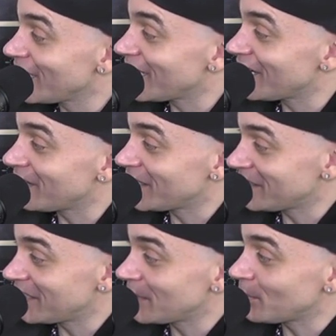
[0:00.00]
in the
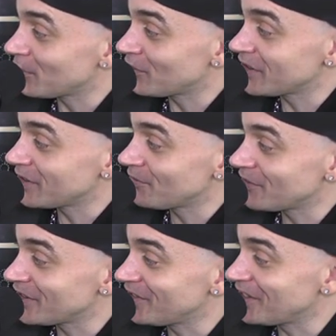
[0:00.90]
area, tea and a pot drinks in the
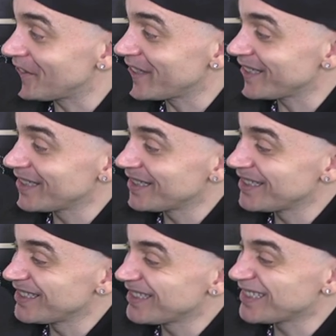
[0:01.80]
fridge, you know it. Cool,
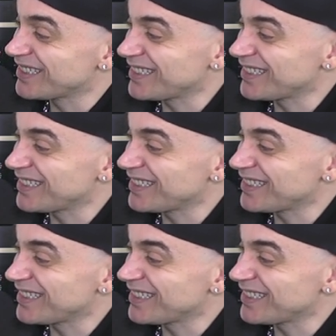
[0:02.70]
brother.